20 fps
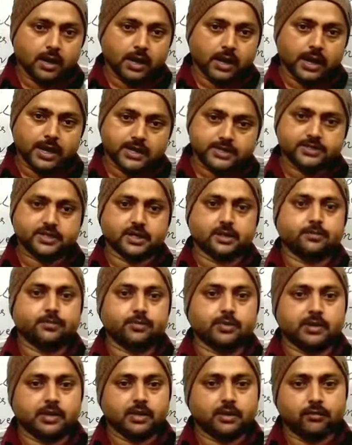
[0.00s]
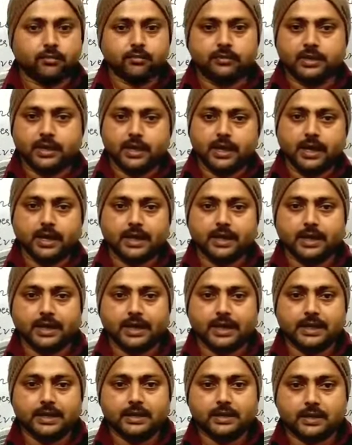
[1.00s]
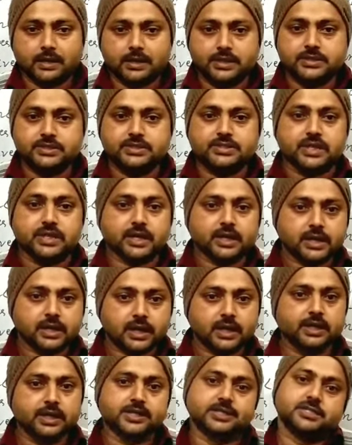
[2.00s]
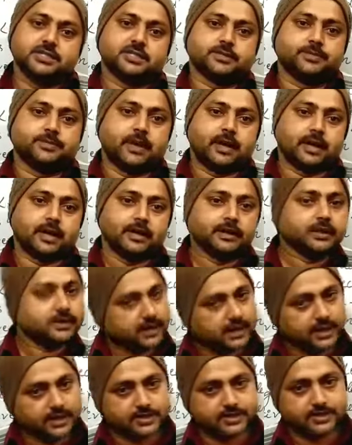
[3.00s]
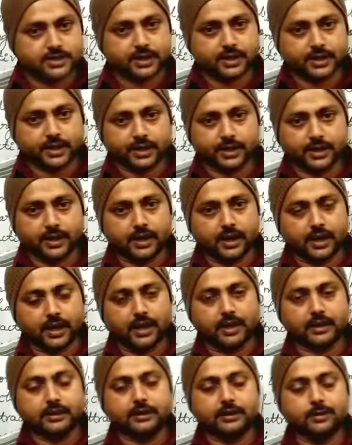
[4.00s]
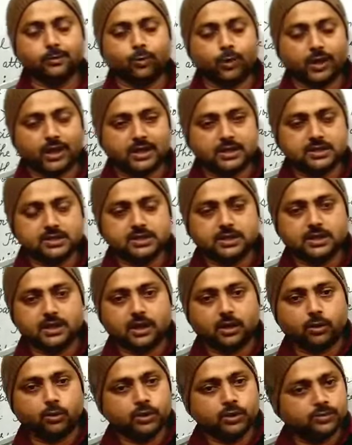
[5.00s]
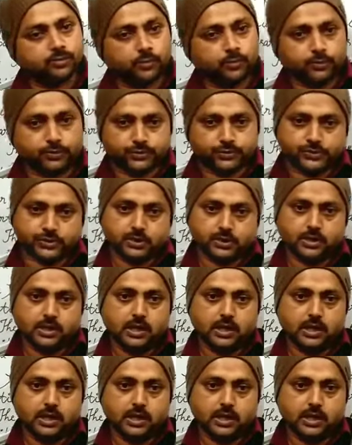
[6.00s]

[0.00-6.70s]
itself. They are internally inspired, they are studying and they want a good post.